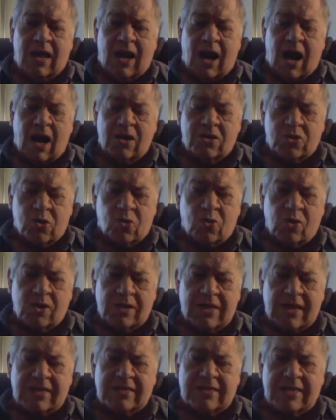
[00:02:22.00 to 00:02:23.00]
our total
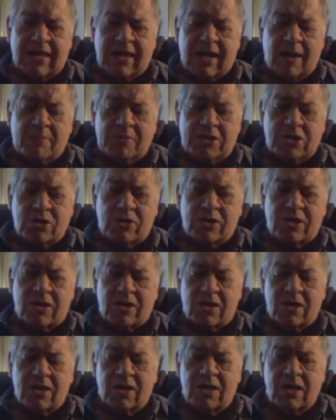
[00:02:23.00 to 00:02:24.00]
destiny, I'm
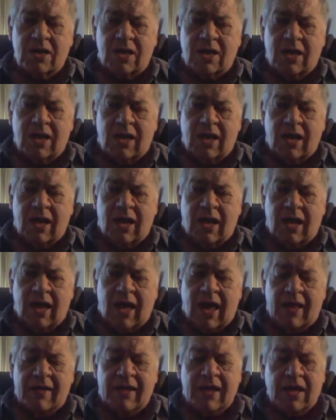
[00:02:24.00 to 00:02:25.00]
sure.
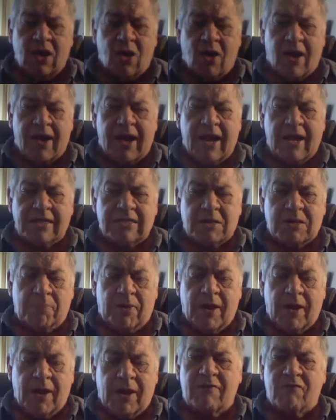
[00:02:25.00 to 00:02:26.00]
And then God has a
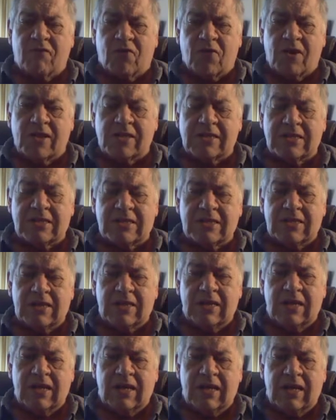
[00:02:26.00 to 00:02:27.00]
plan for us
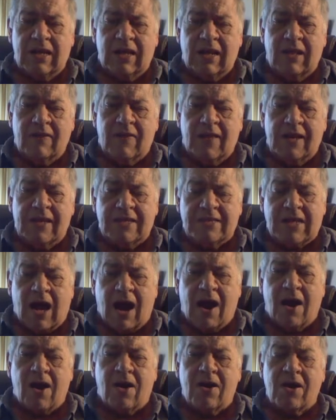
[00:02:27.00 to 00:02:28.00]
that is
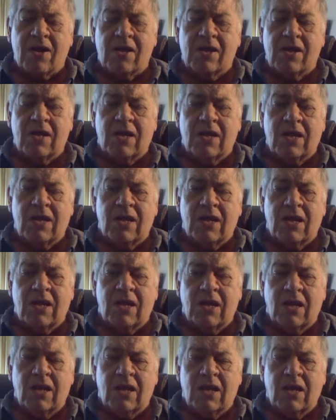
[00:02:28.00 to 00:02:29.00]
hard
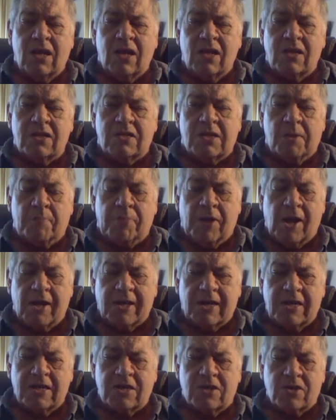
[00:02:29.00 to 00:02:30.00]
to
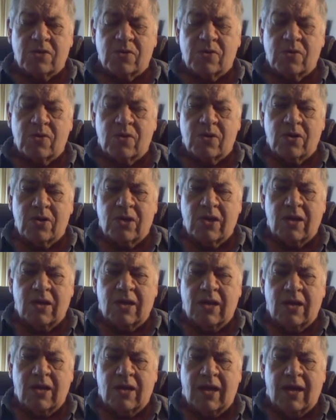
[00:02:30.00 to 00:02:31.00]
plug into,
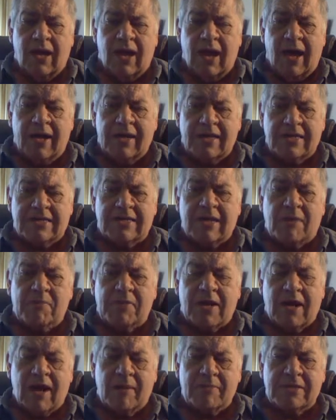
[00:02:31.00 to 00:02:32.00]
and is
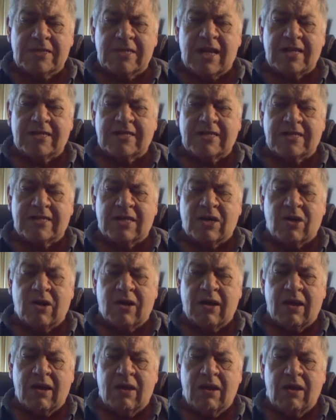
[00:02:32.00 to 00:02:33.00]
sometimes
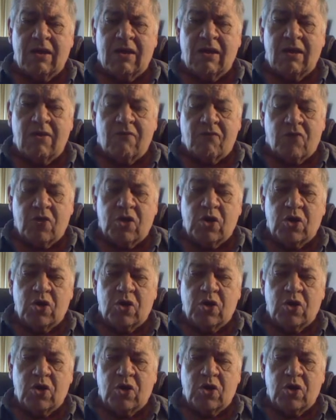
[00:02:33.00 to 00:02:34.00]
necessary for you and
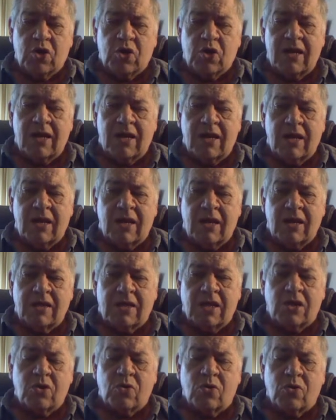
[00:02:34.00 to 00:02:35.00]
I to
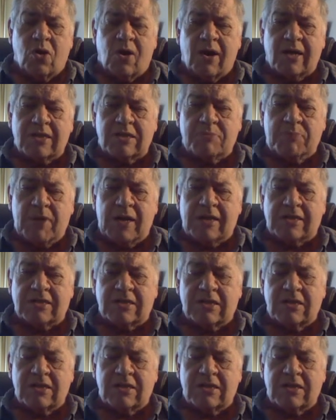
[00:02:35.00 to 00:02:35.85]
do God's best.